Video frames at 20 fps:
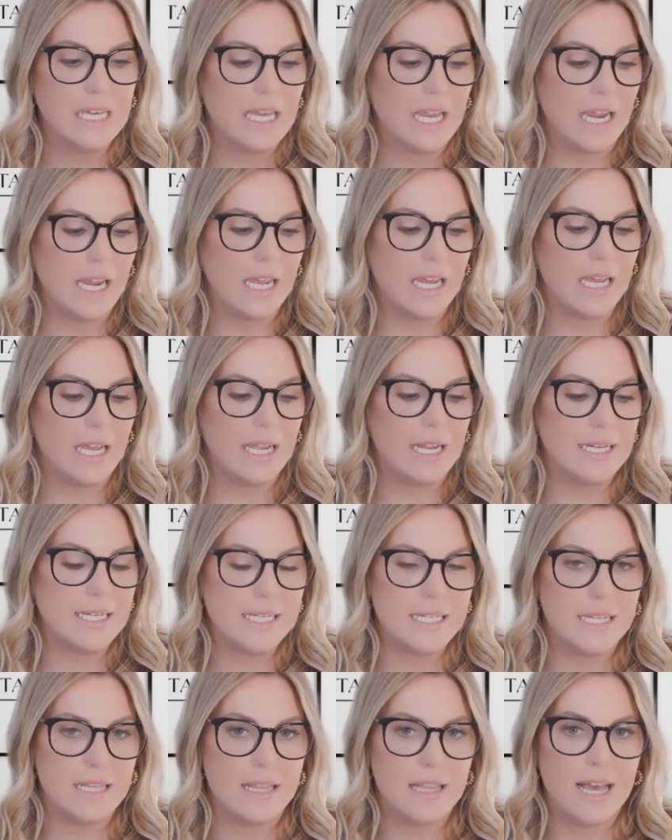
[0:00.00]
And
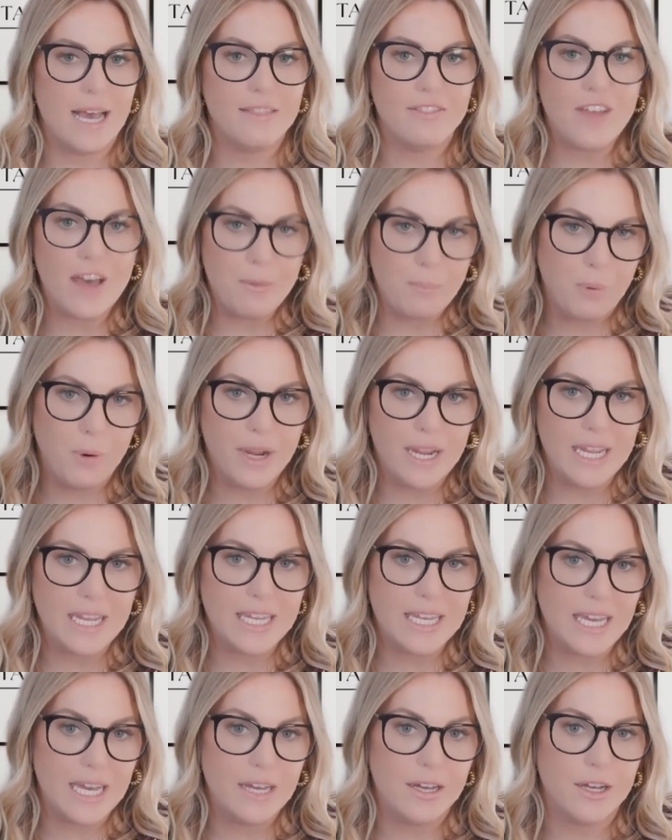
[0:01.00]
at that point,
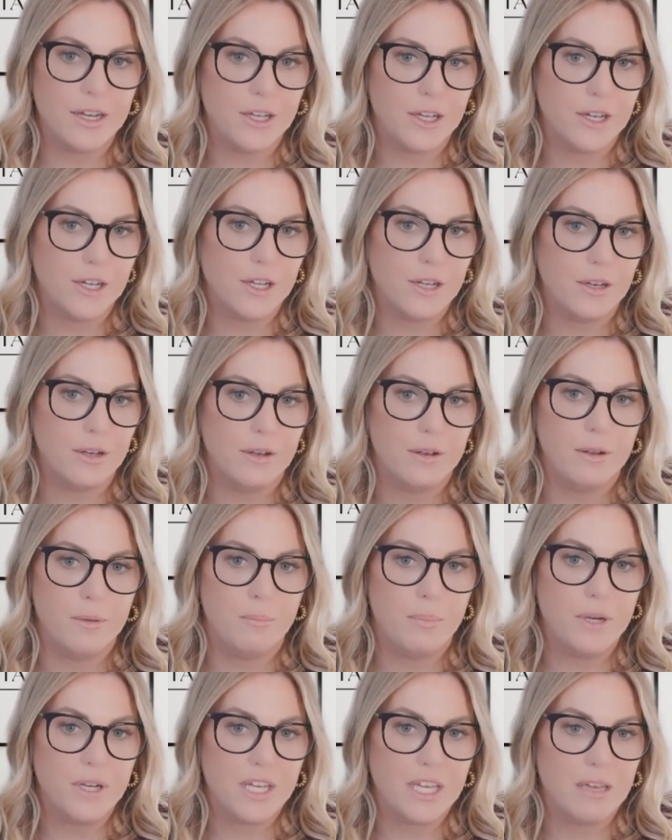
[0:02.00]
get a good
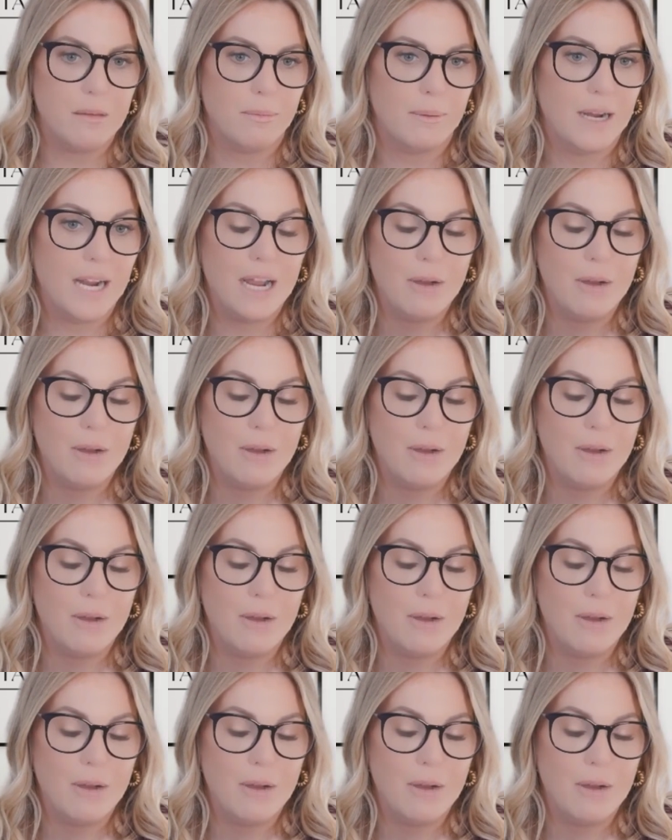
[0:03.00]
bookkeeper.